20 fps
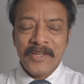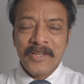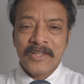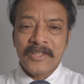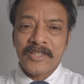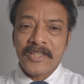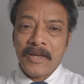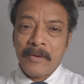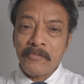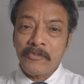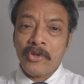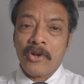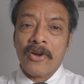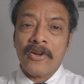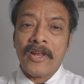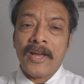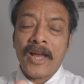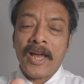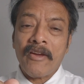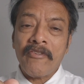Some
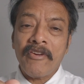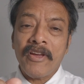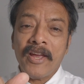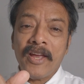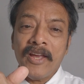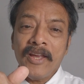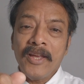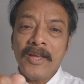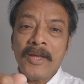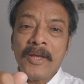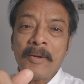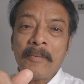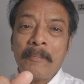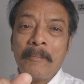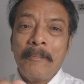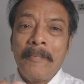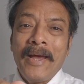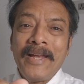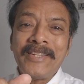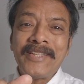thought I have a
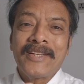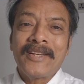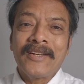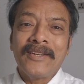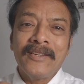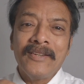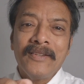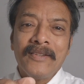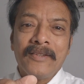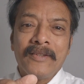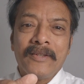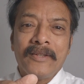magical